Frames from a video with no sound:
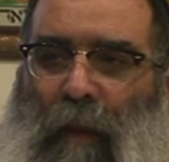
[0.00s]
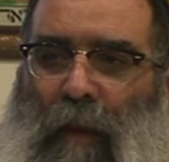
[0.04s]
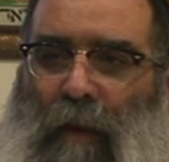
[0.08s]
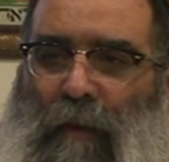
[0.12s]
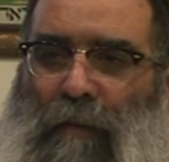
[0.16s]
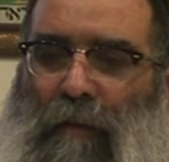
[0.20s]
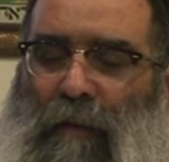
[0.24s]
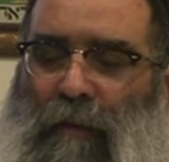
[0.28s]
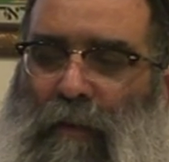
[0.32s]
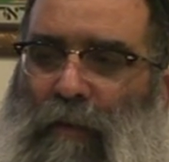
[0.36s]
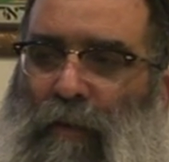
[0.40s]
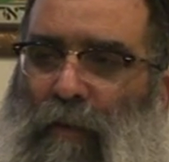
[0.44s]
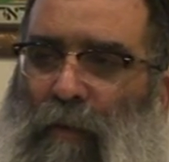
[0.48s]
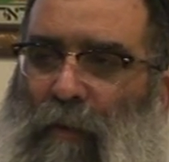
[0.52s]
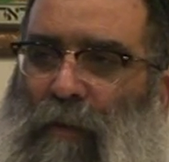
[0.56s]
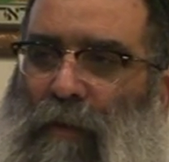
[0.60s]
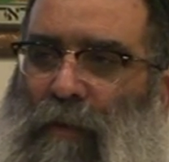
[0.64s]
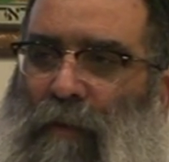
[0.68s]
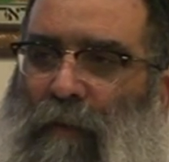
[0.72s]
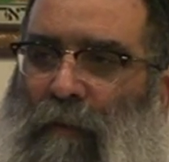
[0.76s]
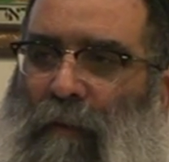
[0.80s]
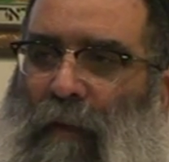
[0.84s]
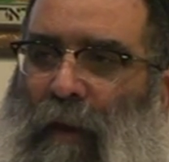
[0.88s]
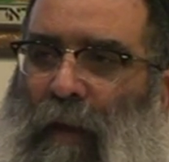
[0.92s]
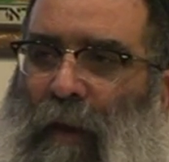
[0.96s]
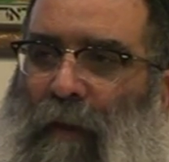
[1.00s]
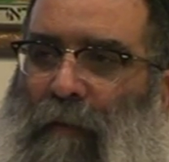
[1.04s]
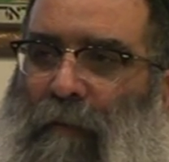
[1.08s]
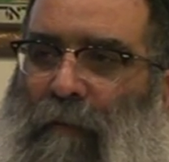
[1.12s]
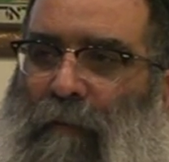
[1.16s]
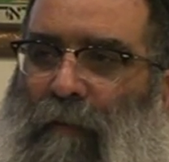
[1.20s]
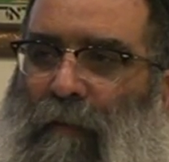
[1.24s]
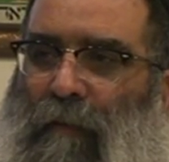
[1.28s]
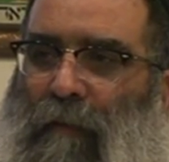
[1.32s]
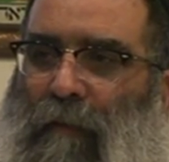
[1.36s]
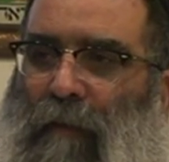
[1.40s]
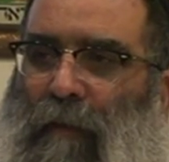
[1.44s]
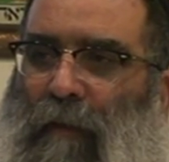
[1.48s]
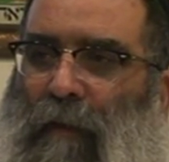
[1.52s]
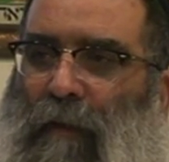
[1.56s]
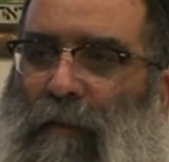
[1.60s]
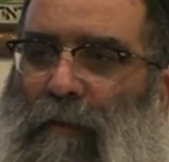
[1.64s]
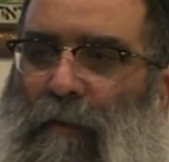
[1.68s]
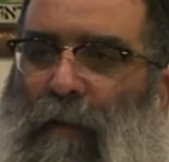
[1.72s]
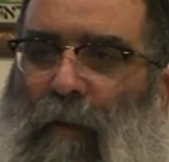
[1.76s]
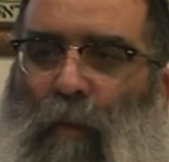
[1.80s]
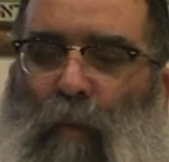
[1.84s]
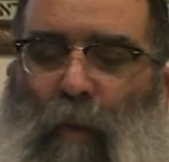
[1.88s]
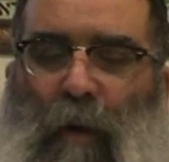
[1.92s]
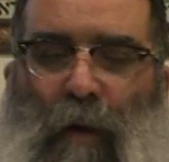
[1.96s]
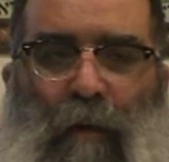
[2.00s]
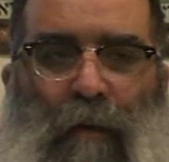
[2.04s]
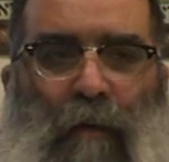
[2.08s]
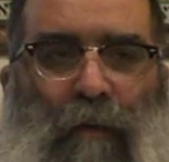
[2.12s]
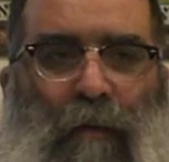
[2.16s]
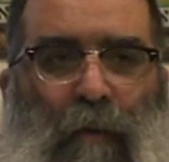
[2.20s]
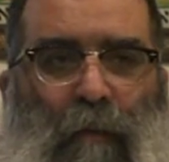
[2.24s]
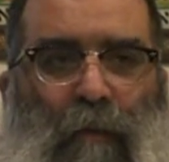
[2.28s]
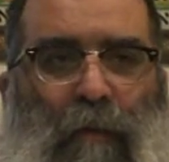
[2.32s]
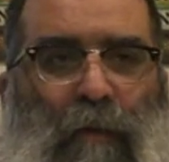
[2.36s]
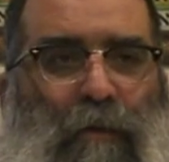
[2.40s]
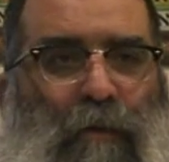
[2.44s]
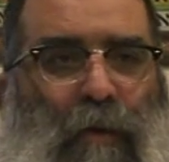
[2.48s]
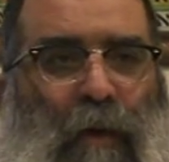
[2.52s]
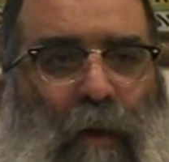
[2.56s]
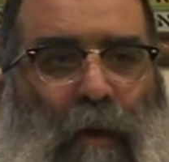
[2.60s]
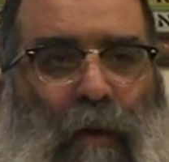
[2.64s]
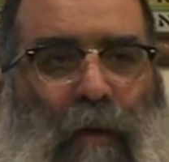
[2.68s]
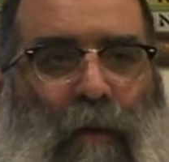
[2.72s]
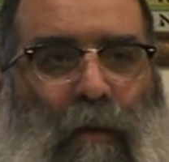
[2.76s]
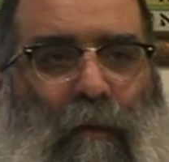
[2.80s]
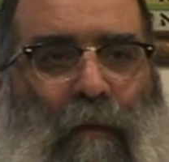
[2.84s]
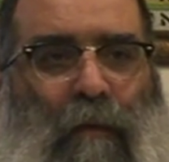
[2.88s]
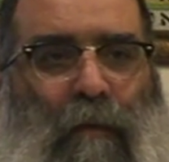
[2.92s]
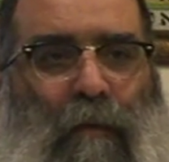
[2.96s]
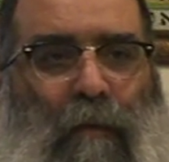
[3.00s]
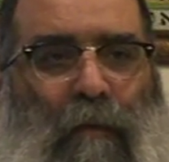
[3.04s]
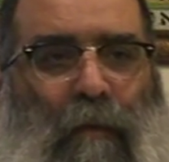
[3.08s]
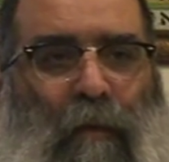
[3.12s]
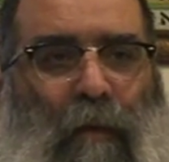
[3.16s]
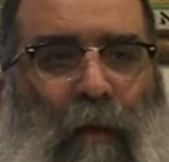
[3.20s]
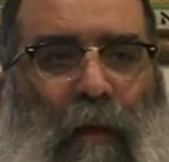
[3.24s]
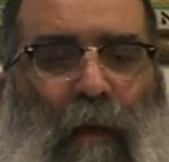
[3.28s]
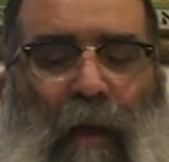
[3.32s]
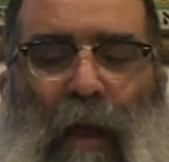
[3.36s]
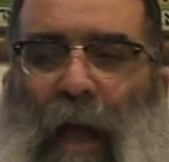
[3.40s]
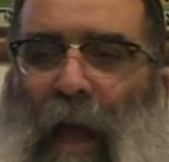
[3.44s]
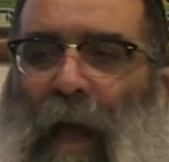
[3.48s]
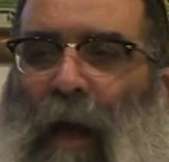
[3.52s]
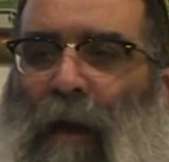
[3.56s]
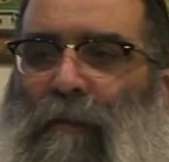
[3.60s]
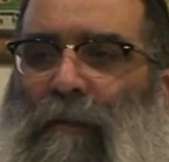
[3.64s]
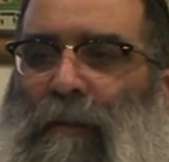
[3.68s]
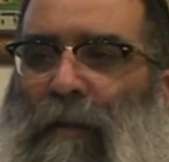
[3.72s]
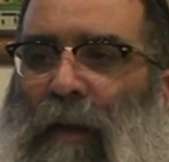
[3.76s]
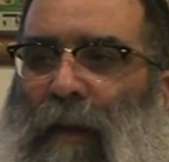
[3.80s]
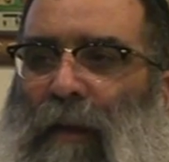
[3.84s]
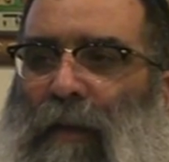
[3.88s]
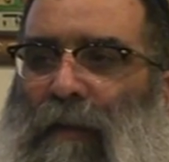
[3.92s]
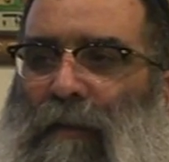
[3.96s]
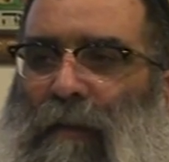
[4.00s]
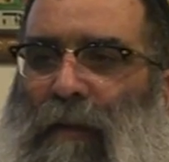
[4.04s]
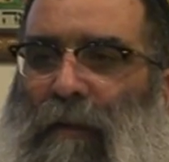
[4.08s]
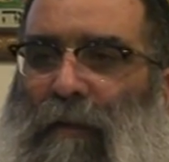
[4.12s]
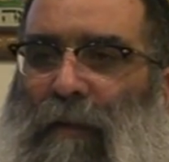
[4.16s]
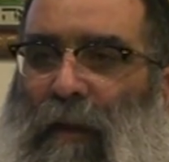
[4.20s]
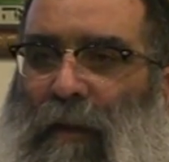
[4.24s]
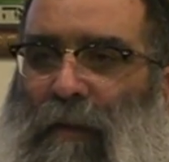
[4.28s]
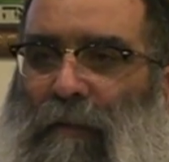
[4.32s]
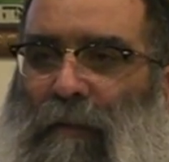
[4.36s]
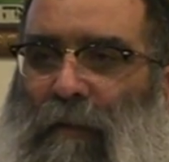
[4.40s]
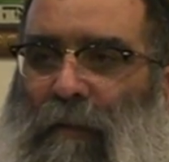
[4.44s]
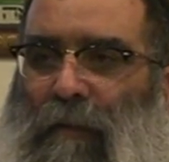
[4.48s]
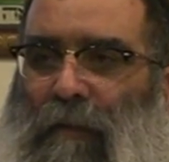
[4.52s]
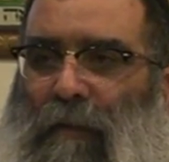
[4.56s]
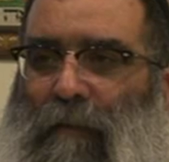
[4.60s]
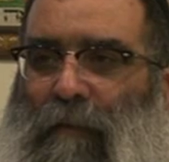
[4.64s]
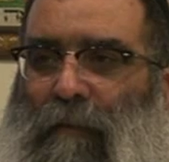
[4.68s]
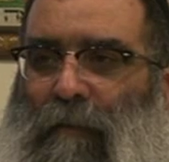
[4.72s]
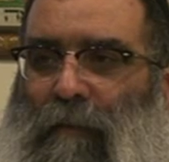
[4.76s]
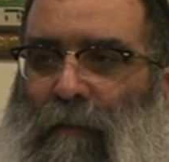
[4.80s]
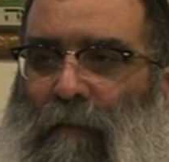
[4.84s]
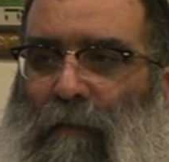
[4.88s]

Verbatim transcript: It's a source of life. It's the water that we drink. Outside is the desert.